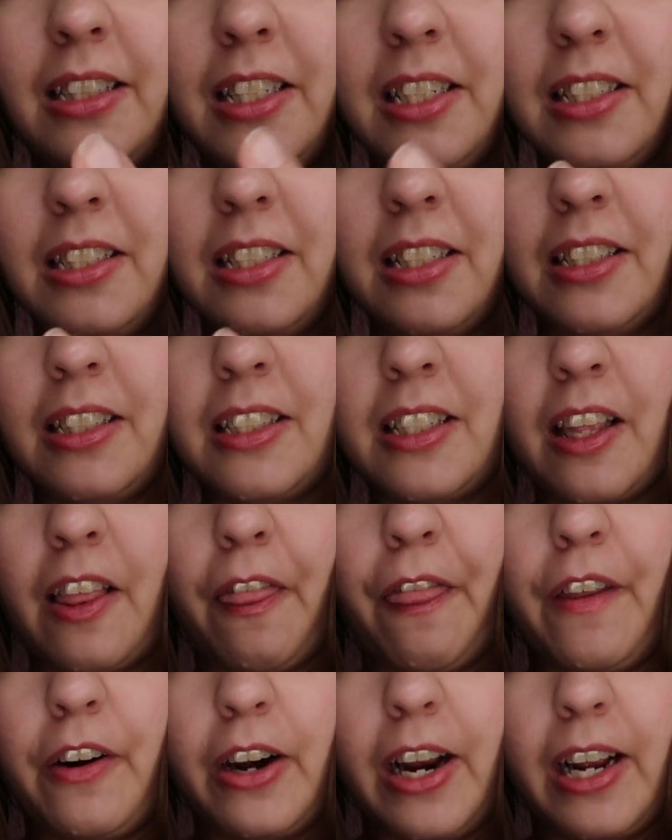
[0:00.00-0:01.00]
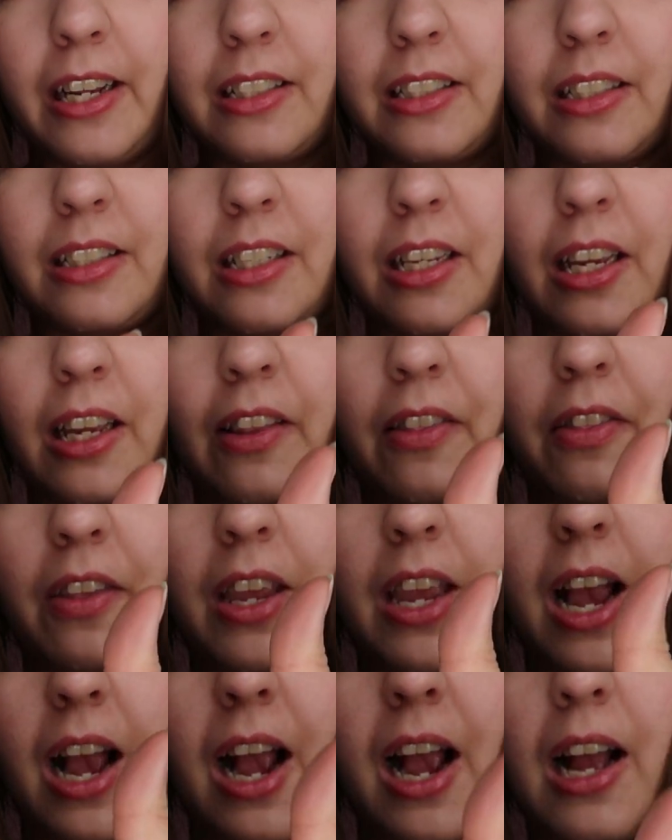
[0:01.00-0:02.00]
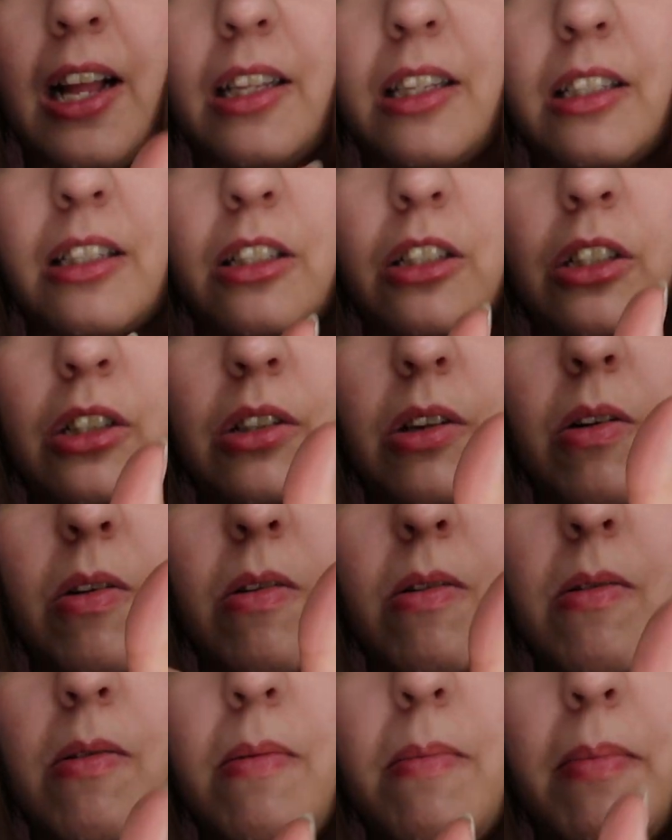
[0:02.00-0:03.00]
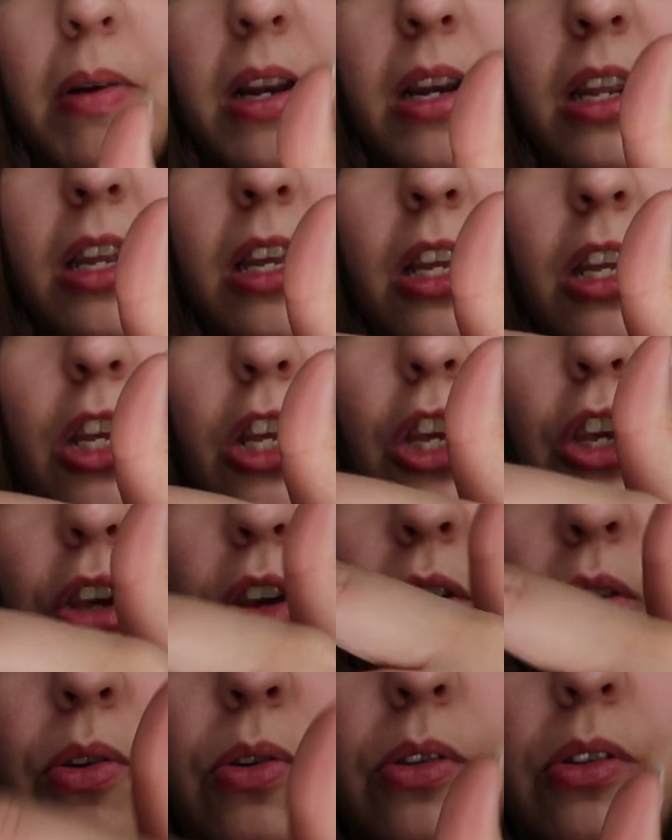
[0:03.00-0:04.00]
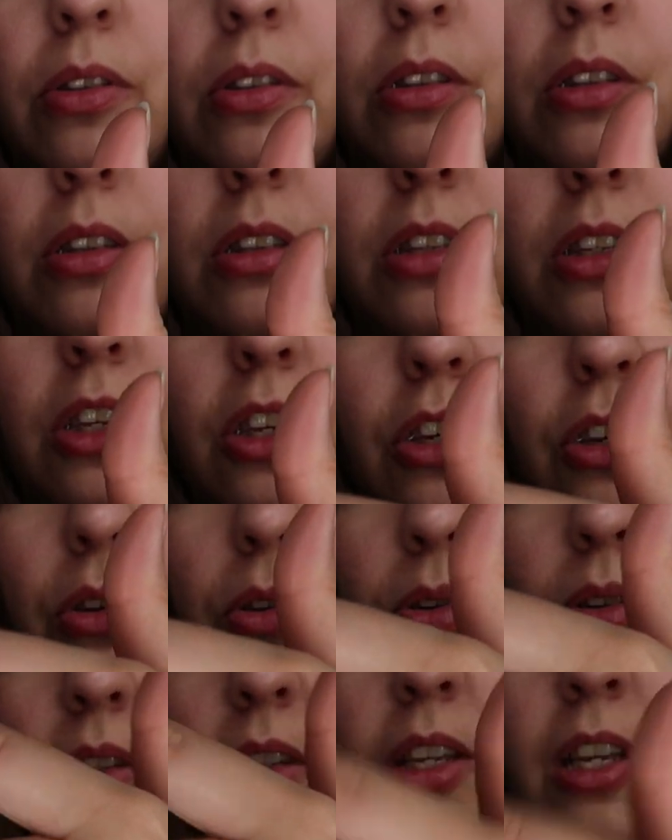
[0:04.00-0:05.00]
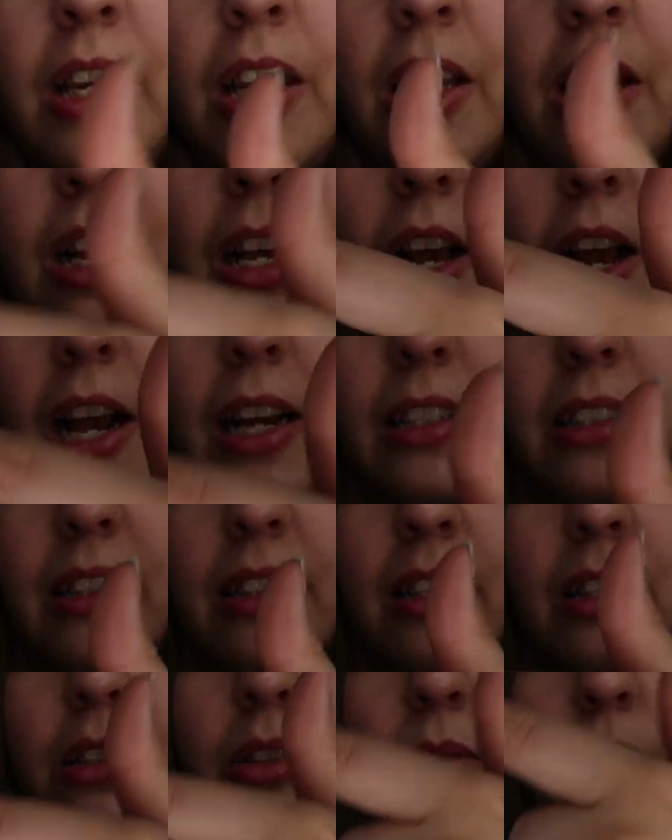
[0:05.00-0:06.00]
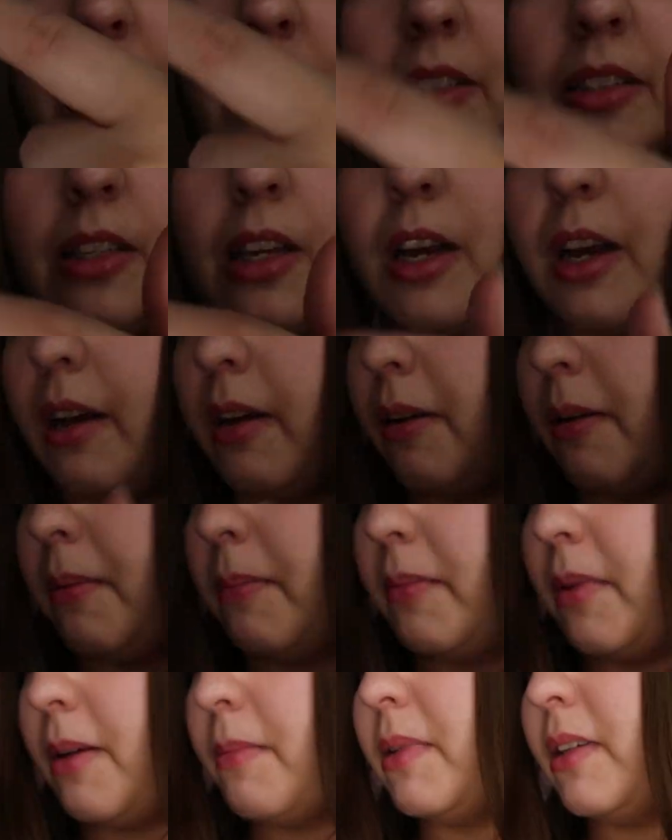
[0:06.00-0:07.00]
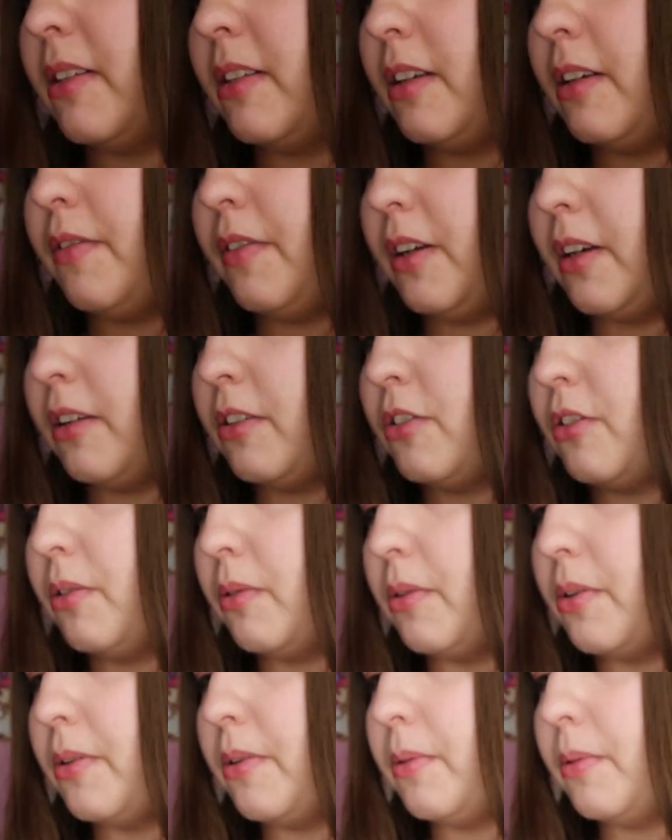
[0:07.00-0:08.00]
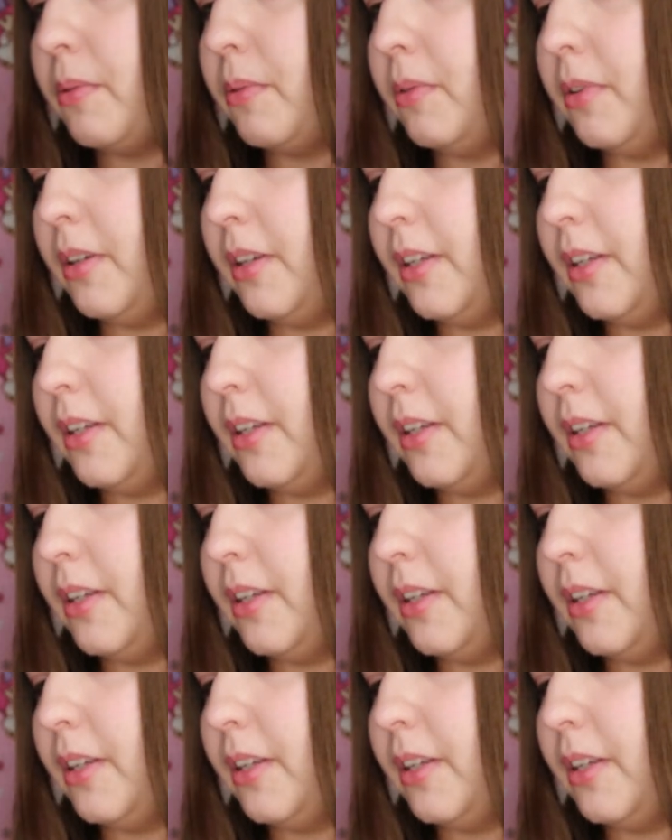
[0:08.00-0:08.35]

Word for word: This is their Etsy. They had so many cute cute accessories. Um, let me see if I can show you.